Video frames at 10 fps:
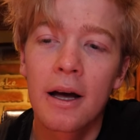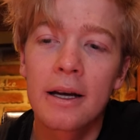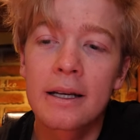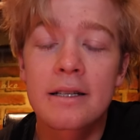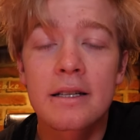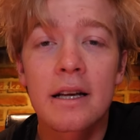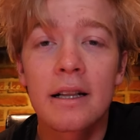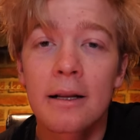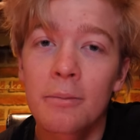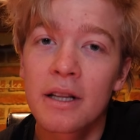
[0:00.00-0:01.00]
it's a
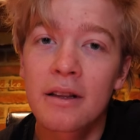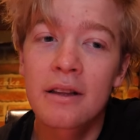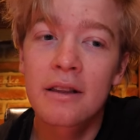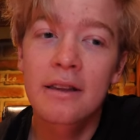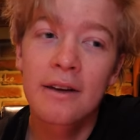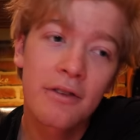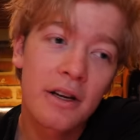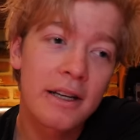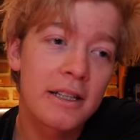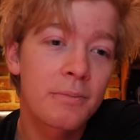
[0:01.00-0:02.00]
little bit
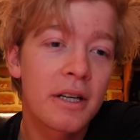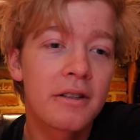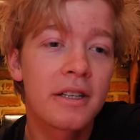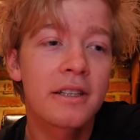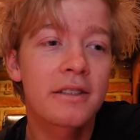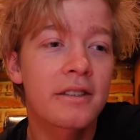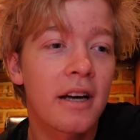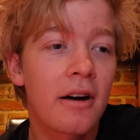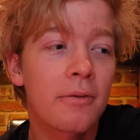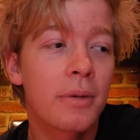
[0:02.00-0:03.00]
different experience
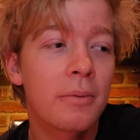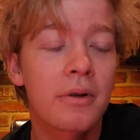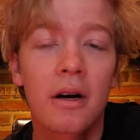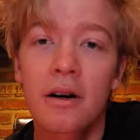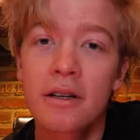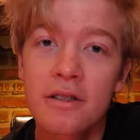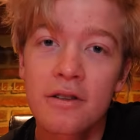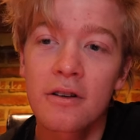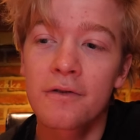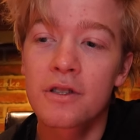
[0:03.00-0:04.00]
how people are and
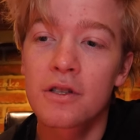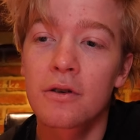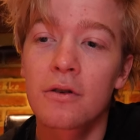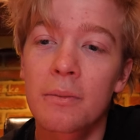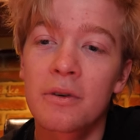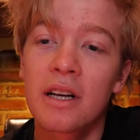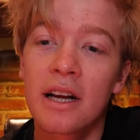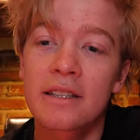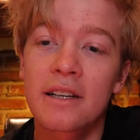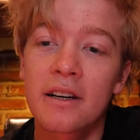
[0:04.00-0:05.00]
stuff, so I'm really
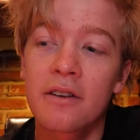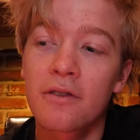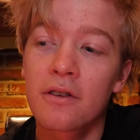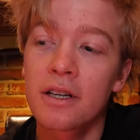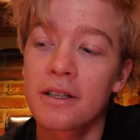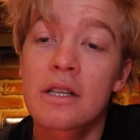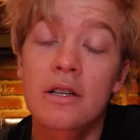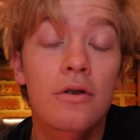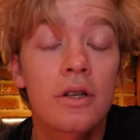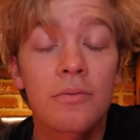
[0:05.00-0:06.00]
excited for it. It's
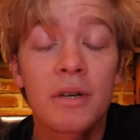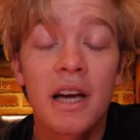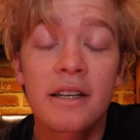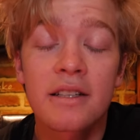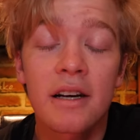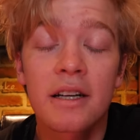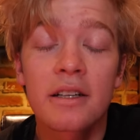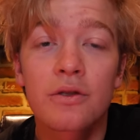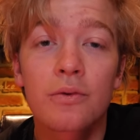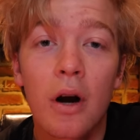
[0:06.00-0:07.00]
going to be
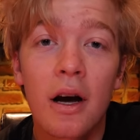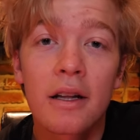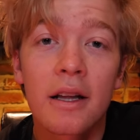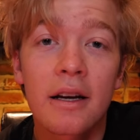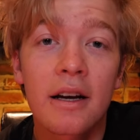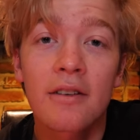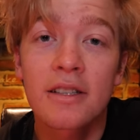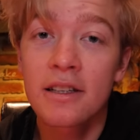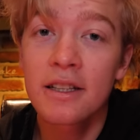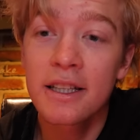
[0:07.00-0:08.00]
exciting to ride the
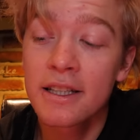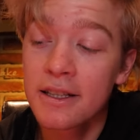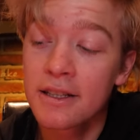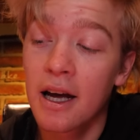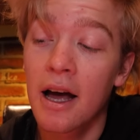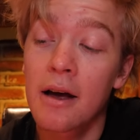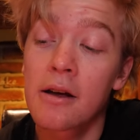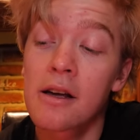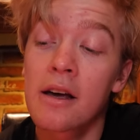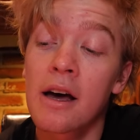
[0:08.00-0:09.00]
Kawasaki. I
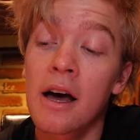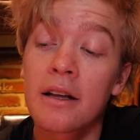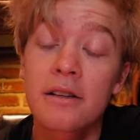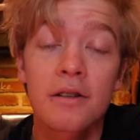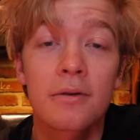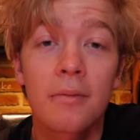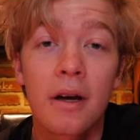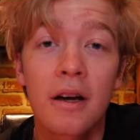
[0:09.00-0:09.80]
had some